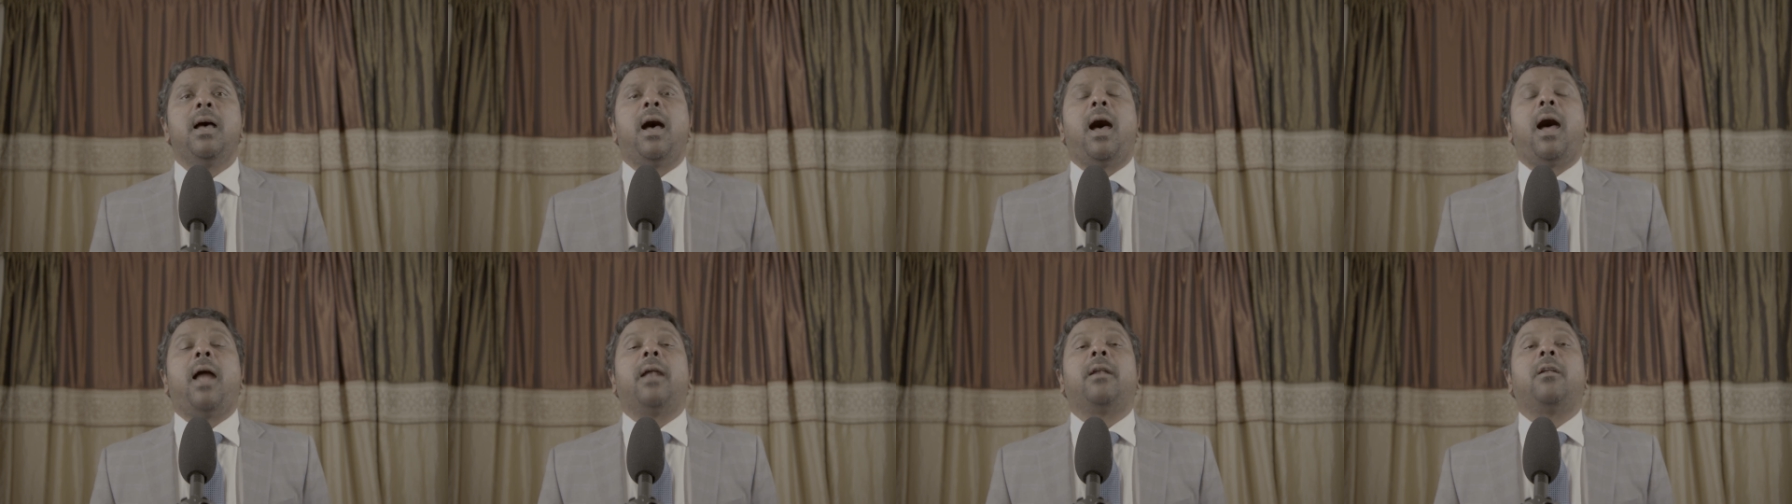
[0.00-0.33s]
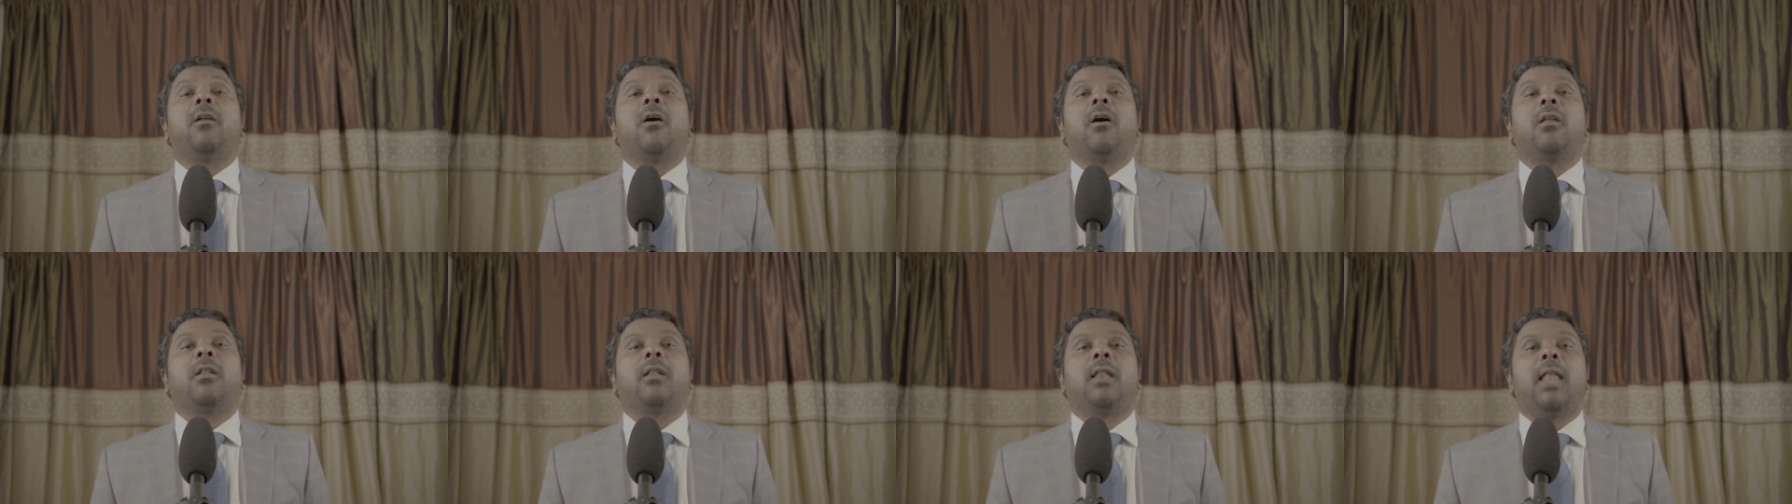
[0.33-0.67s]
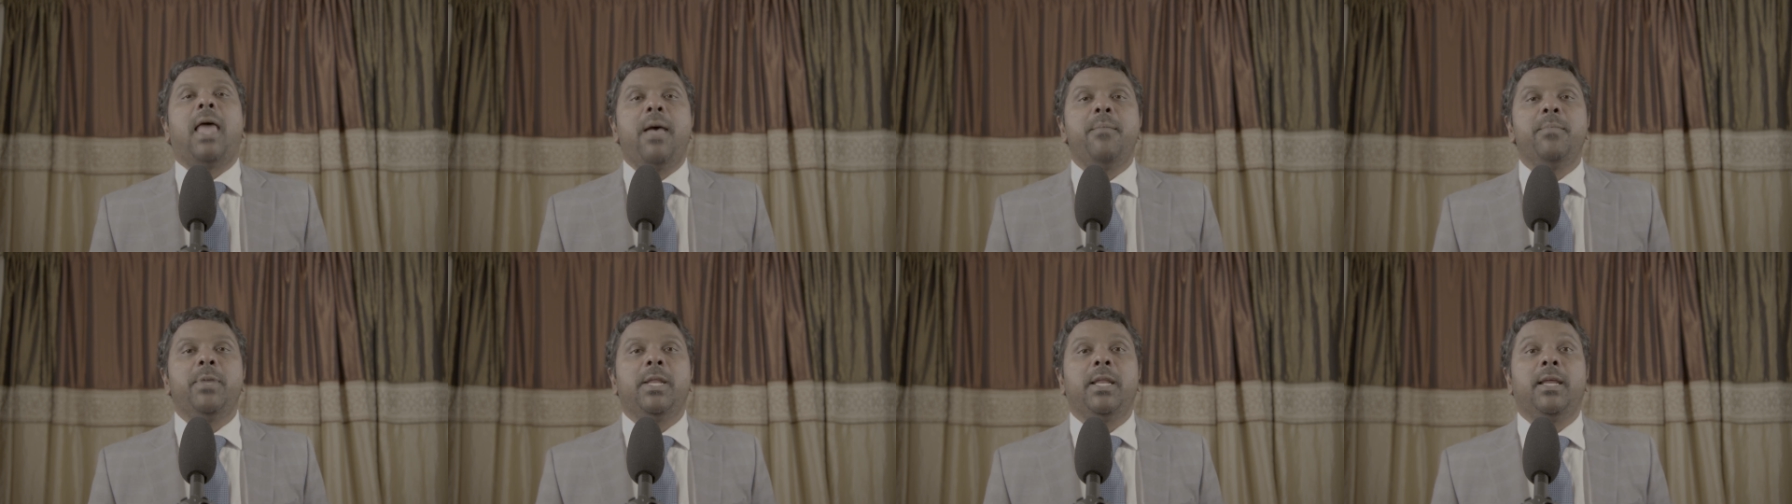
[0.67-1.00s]
and are
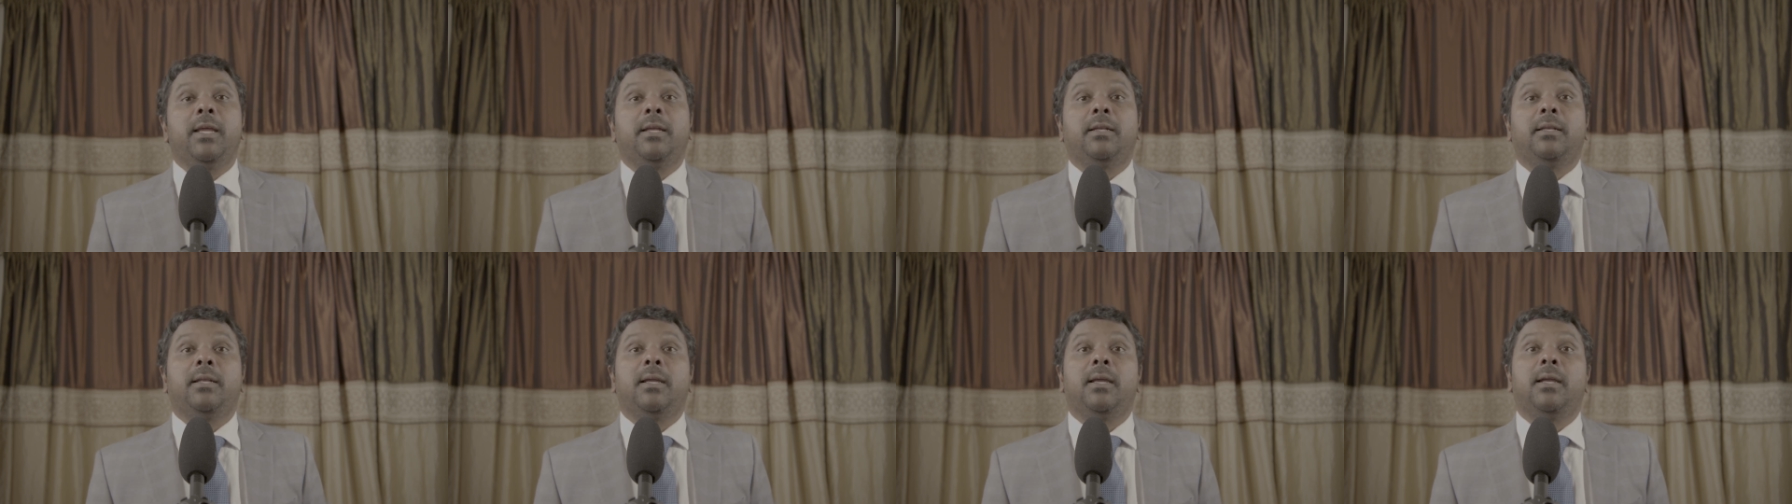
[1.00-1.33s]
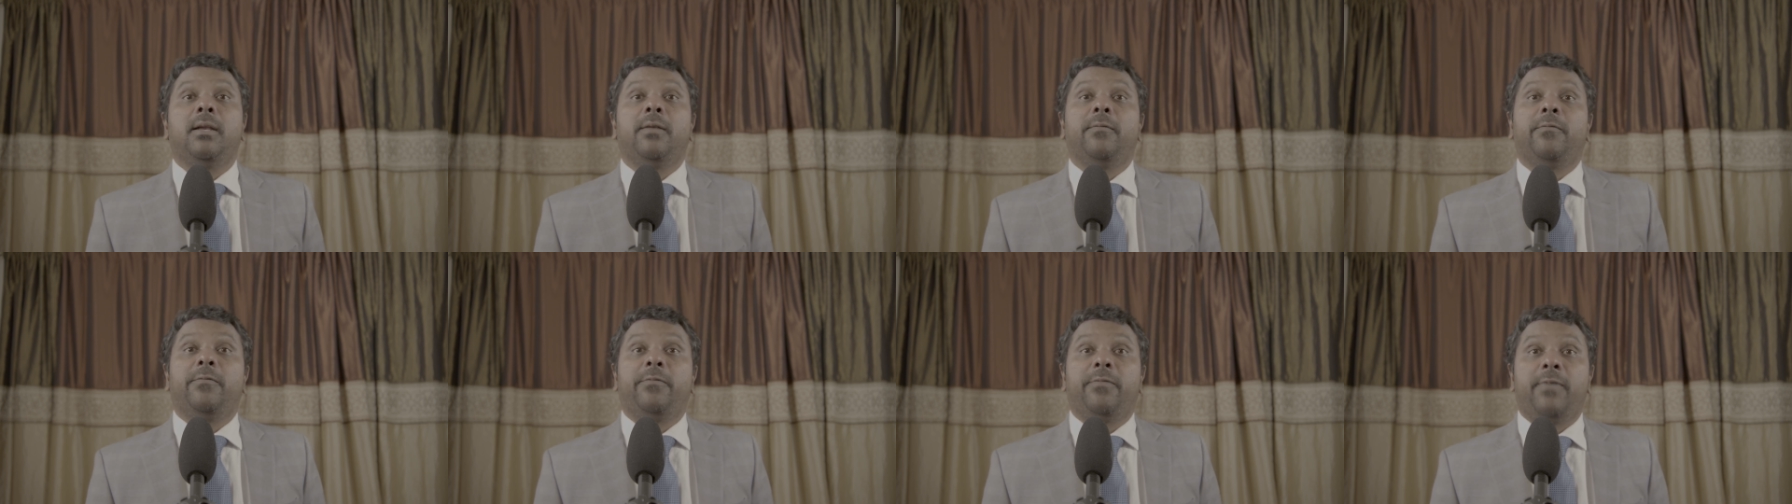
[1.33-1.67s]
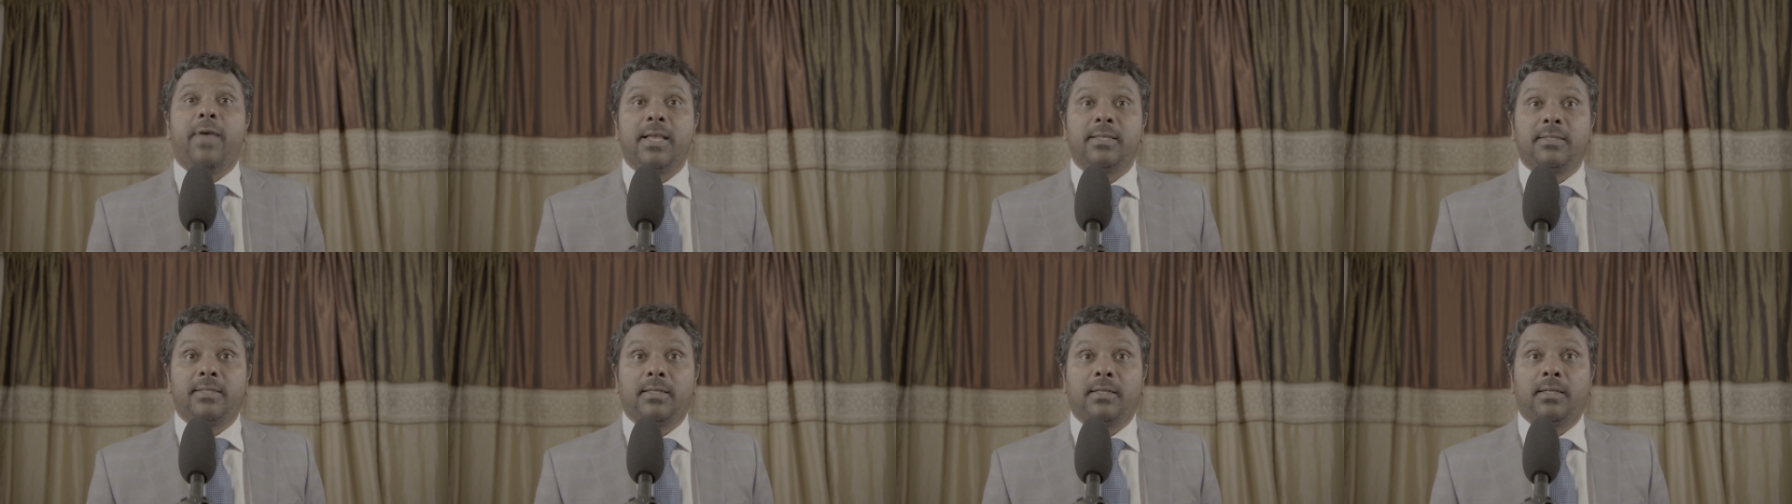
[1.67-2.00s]
laminated,
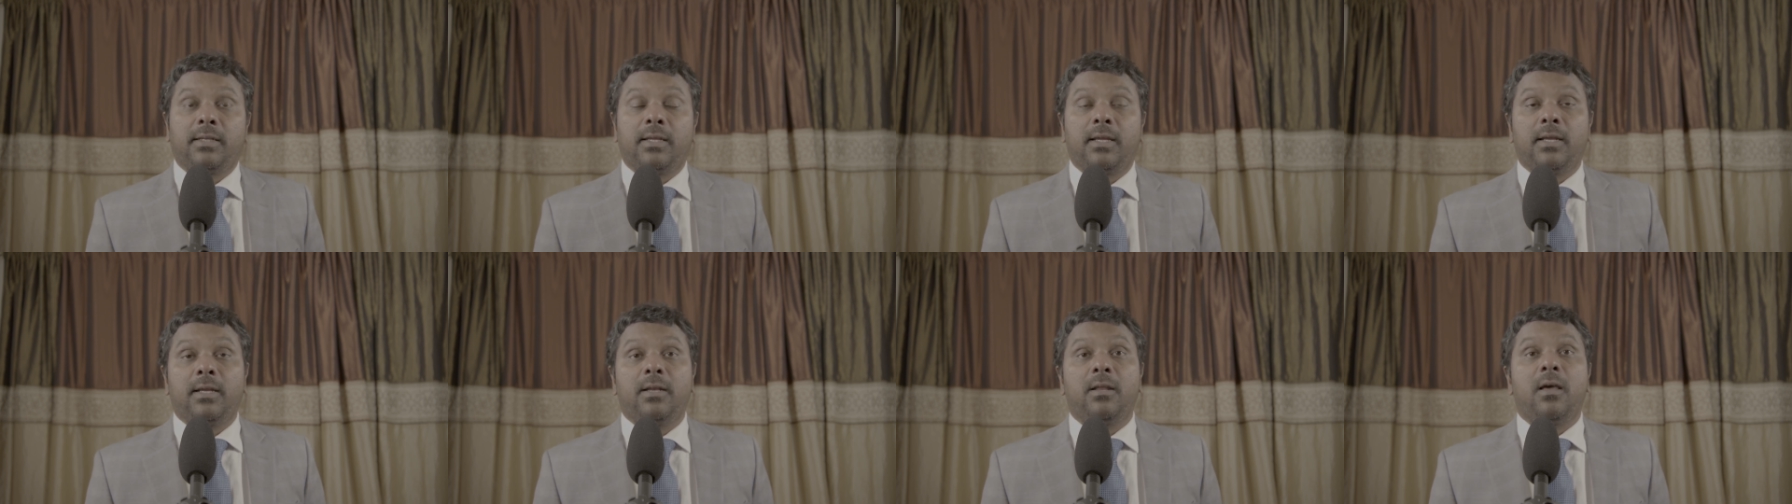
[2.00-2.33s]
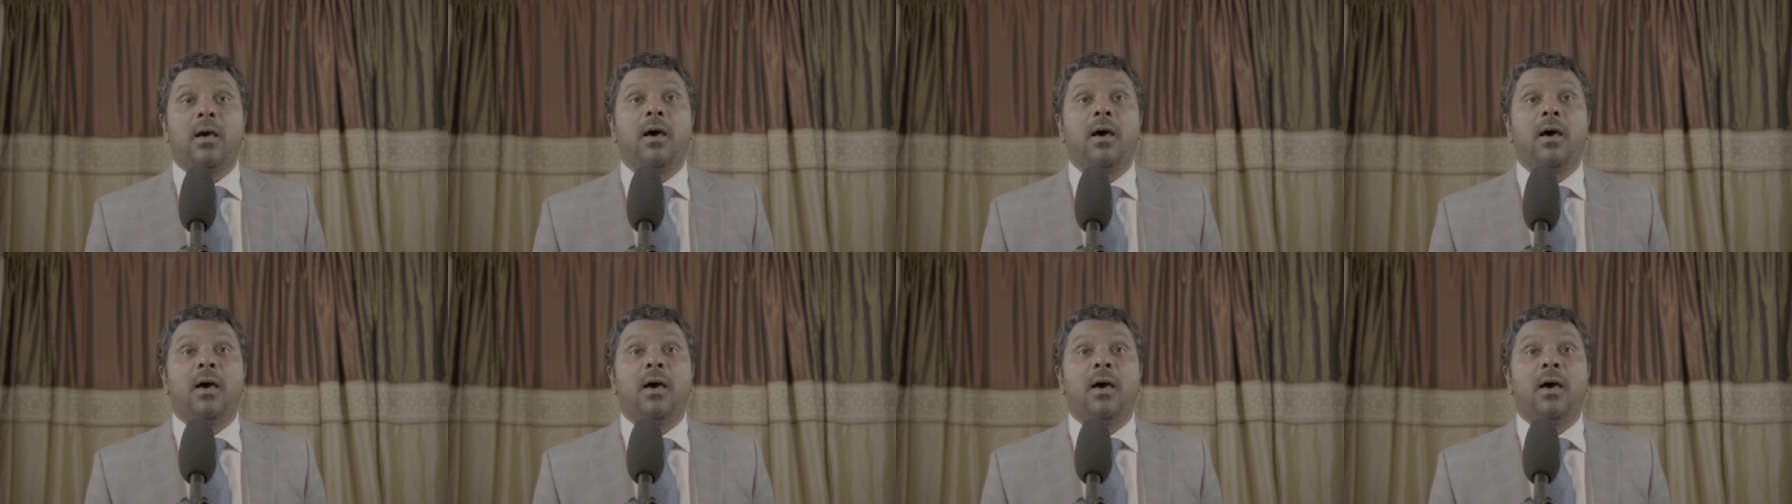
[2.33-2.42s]
faceted,